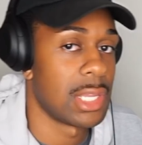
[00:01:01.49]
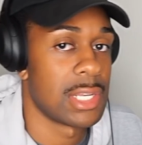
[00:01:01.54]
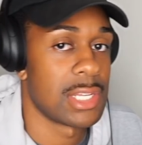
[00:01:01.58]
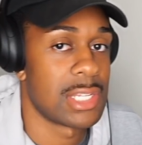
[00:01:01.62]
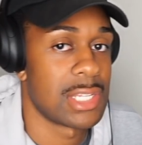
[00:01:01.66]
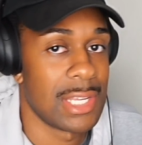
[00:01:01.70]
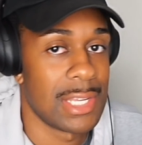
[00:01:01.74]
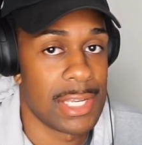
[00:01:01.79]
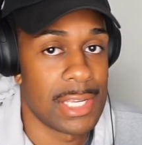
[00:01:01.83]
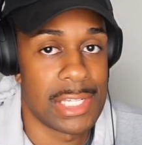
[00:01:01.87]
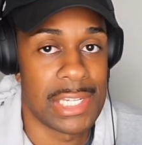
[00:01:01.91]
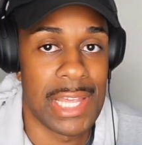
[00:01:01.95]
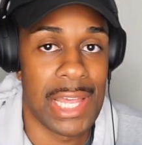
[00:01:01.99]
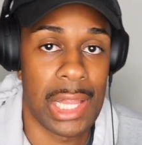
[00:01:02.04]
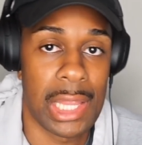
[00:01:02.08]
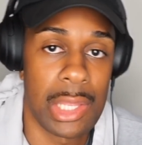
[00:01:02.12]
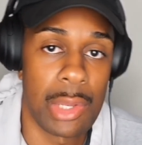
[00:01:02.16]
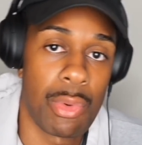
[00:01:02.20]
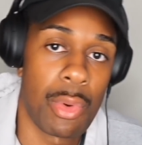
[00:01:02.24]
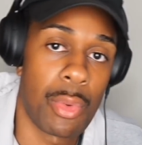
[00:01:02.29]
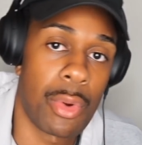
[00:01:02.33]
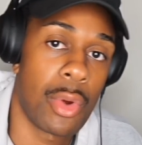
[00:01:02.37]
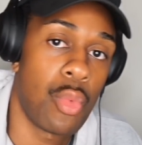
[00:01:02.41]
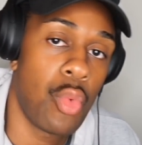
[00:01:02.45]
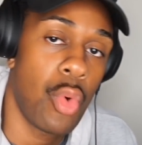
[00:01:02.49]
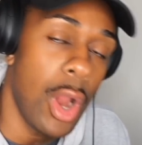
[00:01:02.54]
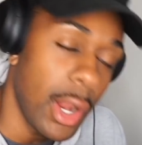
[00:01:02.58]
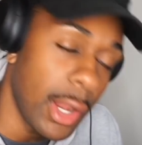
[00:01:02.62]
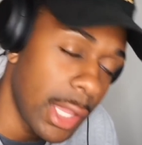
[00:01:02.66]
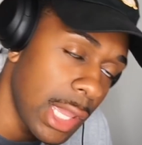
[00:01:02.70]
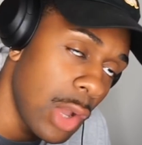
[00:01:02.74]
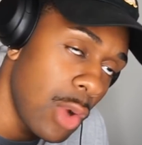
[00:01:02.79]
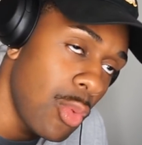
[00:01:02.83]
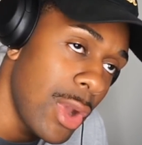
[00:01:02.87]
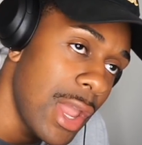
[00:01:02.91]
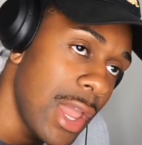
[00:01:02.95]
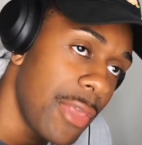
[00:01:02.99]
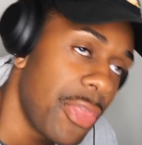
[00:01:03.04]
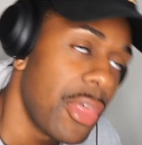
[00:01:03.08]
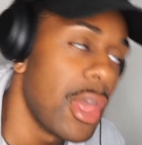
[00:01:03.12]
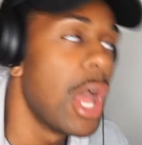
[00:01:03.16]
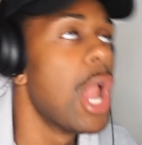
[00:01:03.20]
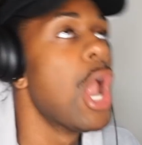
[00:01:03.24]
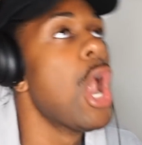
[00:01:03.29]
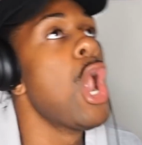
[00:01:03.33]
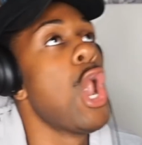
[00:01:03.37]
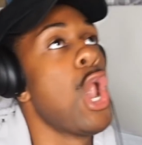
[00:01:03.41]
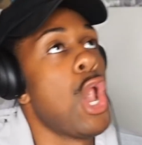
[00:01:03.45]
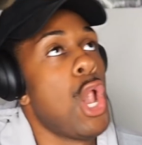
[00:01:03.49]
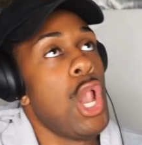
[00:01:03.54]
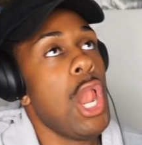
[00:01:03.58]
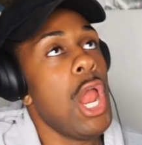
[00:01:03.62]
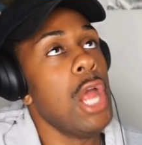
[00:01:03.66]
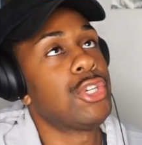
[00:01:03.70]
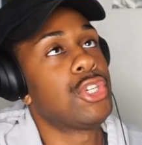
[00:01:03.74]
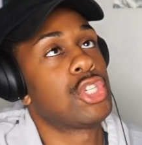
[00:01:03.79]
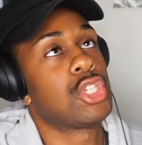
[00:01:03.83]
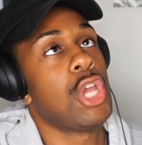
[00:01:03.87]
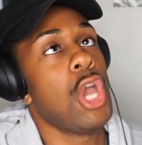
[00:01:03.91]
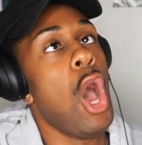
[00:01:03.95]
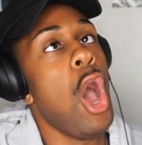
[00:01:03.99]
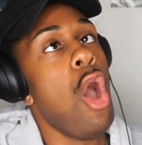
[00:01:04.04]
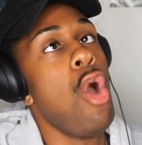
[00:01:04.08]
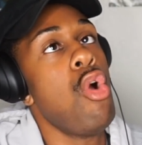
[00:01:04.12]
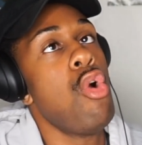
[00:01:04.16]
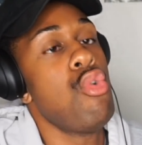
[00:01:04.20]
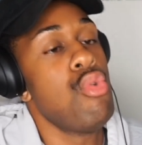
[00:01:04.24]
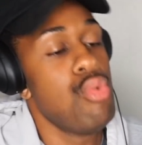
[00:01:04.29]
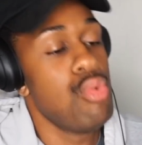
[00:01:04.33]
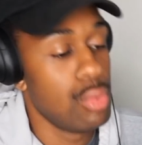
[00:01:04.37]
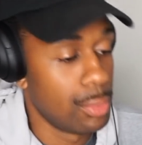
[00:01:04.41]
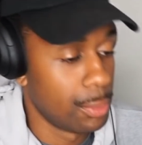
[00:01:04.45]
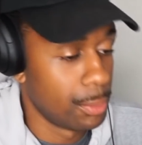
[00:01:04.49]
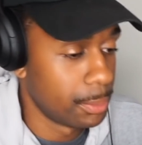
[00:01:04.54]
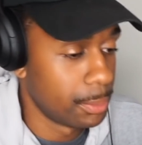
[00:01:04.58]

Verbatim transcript: and see exactly what we're working with. Let's go!